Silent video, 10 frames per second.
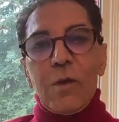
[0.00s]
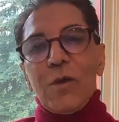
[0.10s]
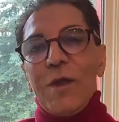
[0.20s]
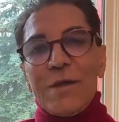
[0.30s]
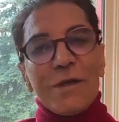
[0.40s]

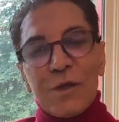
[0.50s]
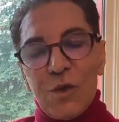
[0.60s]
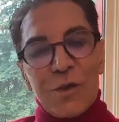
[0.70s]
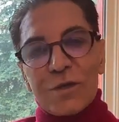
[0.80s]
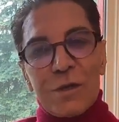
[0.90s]
Now the
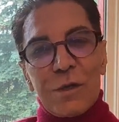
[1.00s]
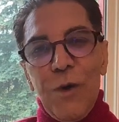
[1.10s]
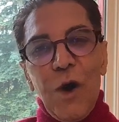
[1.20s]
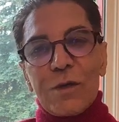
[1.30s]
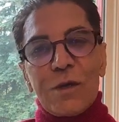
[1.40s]

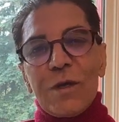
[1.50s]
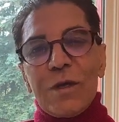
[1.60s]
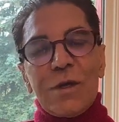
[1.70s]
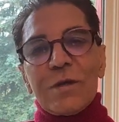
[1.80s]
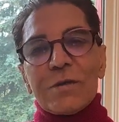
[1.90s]
interesting part
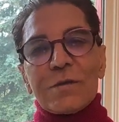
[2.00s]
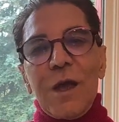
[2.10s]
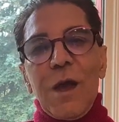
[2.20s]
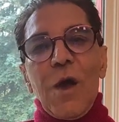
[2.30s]
is